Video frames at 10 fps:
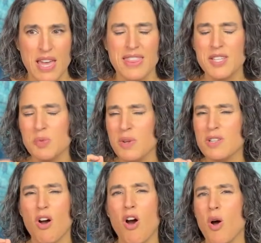This one
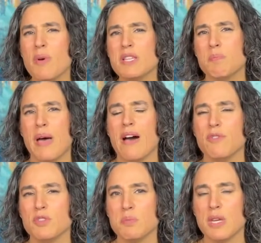always
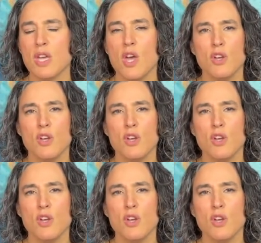baffles me.